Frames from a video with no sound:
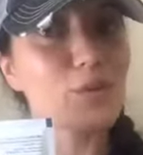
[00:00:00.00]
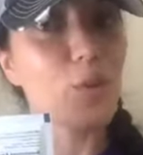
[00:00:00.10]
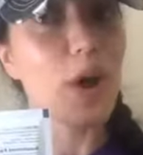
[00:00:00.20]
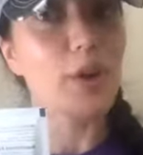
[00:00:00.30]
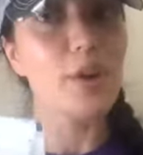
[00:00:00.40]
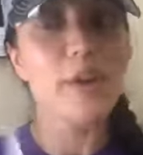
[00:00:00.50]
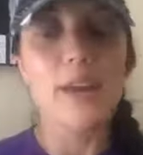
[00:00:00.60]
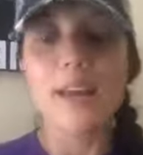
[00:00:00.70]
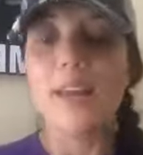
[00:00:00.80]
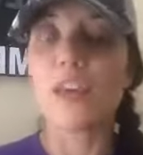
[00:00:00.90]
of water.
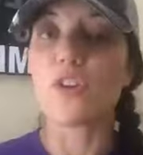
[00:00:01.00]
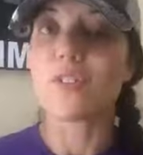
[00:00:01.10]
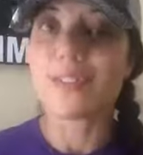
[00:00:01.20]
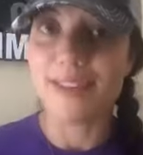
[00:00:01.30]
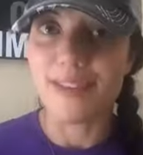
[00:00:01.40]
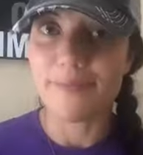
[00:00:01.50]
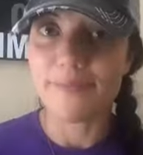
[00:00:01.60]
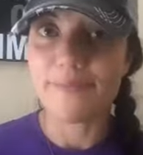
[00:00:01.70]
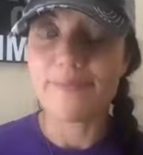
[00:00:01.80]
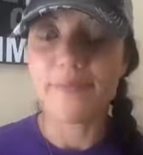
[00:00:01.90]
Here's the deal.
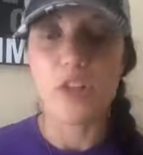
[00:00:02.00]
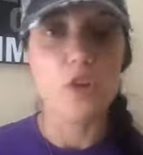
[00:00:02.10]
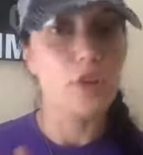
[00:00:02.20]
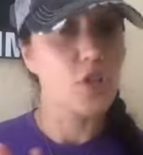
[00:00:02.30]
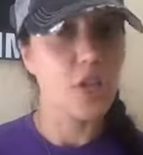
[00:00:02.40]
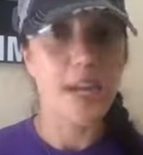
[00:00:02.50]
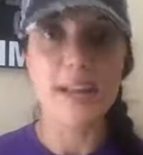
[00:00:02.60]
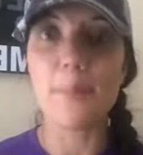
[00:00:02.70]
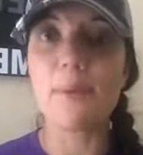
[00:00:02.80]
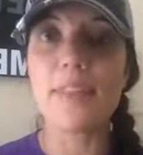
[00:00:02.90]
You can shake
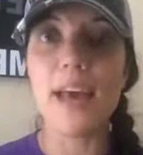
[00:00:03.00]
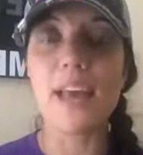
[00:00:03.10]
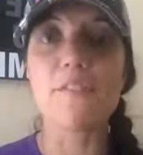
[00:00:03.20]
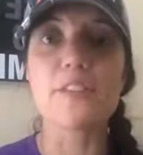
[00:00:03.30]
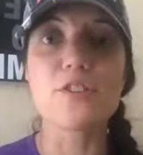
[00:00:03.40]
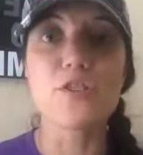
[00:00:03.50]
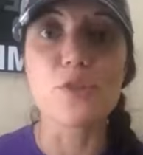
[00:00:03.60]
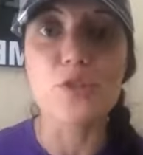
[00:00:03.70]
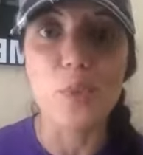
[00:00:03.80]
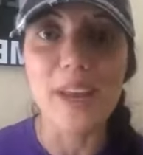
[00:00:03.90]
it up in that. If it's
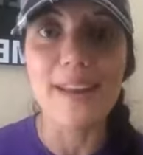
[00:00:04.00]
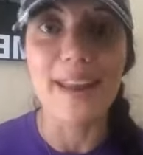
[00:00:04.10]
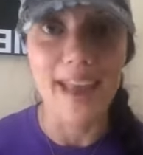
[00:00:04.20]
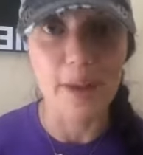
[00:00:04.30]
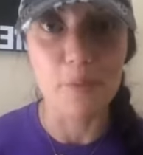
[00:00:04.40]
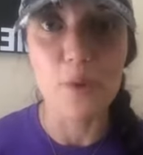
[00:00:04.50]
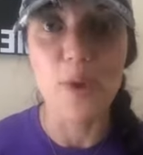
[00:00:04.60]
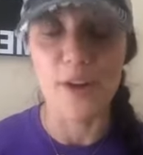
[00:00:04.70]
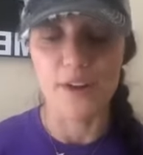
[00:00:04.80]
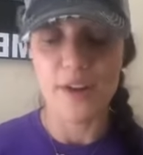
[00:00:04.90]
too sweet, add more
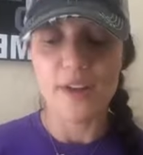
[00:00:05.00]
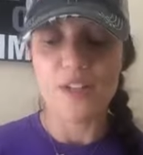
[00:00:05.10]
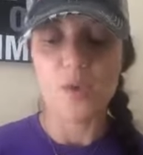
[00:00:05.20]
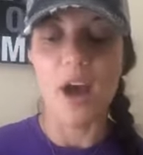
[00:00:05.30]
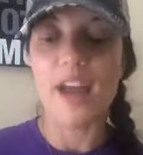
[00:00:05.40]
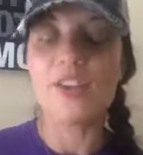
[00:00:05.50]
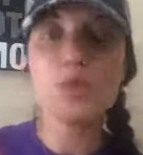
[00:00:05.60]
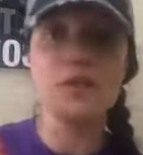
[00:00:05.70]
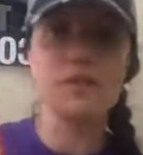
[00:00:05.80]
water. So I do a